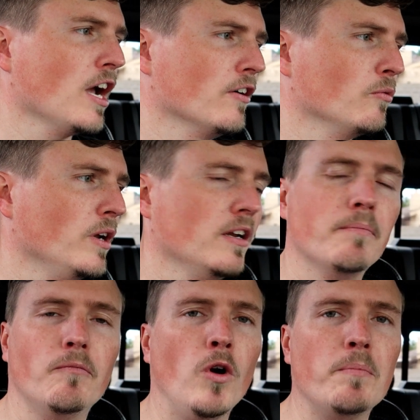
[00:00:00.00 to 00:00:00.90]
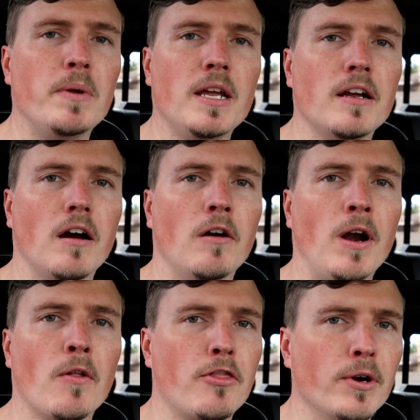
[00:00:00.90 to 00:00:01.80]
counter went being
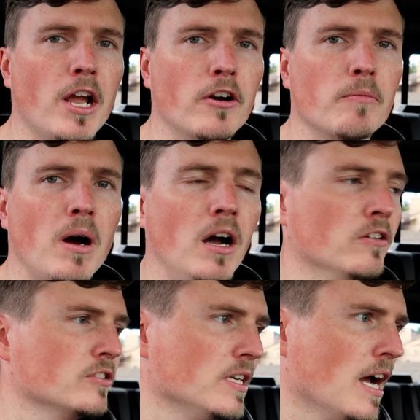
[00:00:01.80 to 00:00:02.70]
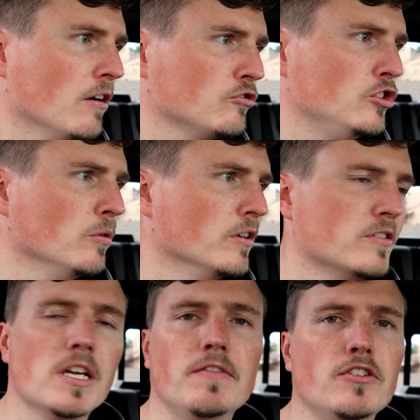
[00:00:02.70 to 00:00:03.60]
around 300 miles to now
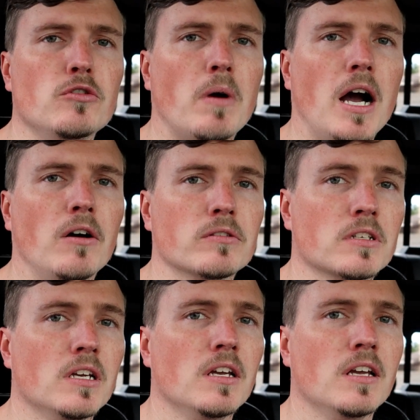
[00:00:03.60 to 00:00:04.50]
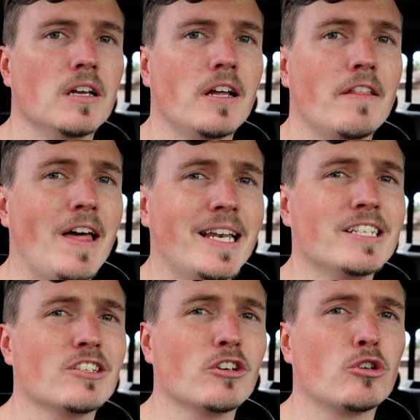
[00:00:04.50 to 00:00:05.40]
272 miles. That
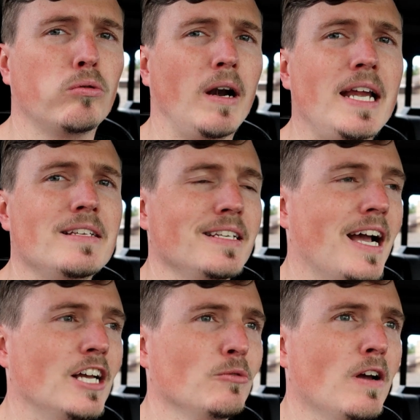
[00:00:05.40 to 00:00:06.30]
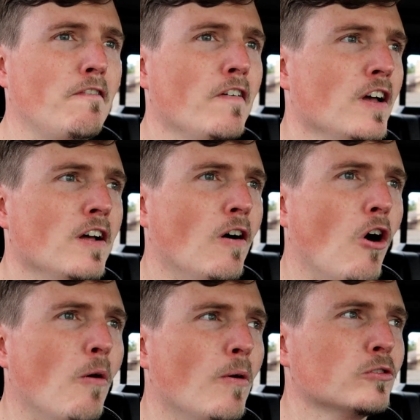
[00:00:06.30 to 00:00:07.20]
is crazy, guys. We have
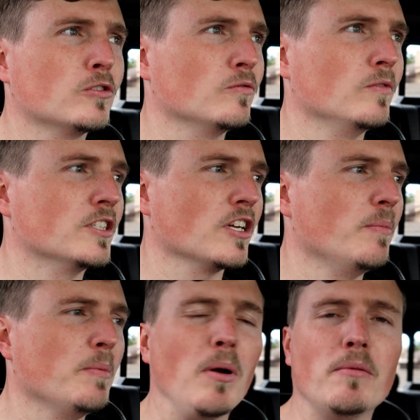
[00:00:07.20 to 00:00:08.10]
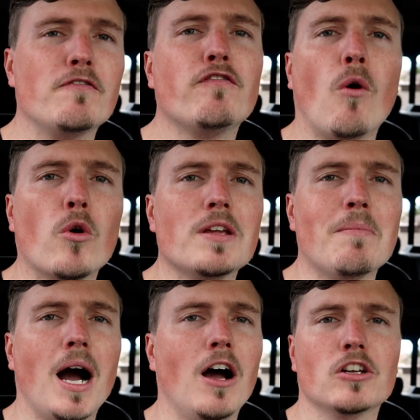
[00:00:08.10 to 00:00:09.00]
almost, it's gonna be probably 40
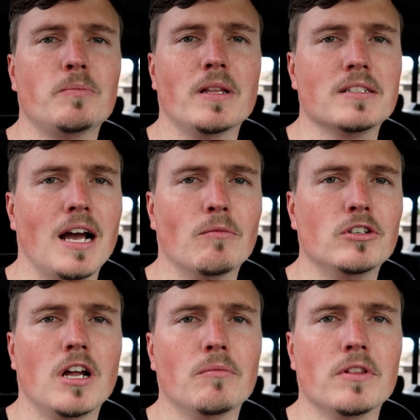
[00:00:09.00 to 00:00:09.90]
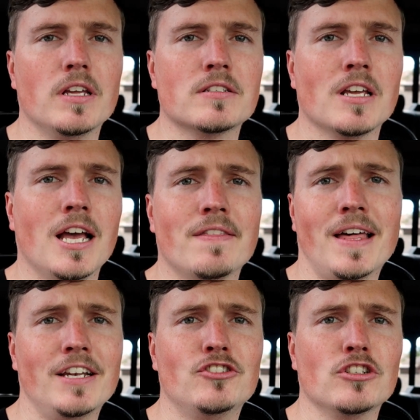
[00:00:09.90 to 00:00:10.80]
miles by the time we're done with this
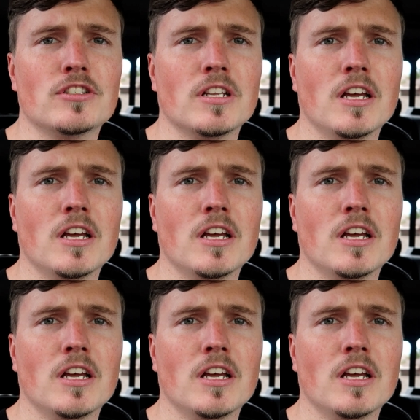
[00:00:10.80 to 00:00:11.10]
that is just